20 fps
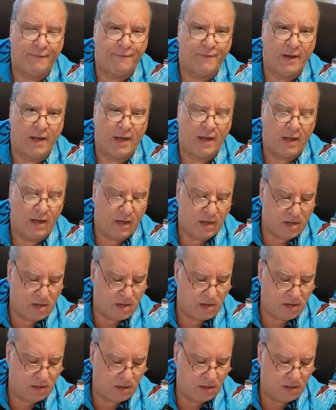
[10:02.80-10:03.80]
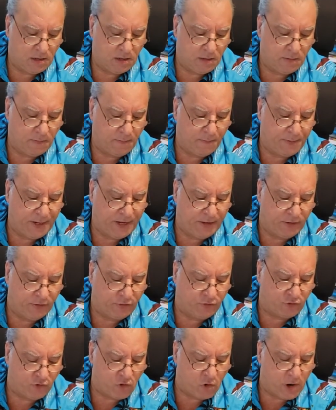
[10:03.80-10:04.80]
of being
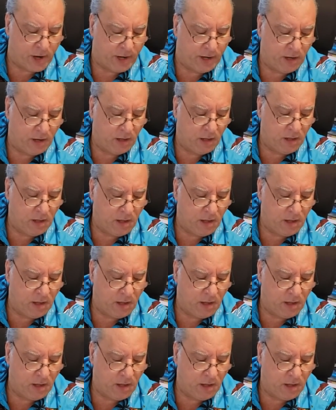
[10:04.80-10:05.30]
destroyed.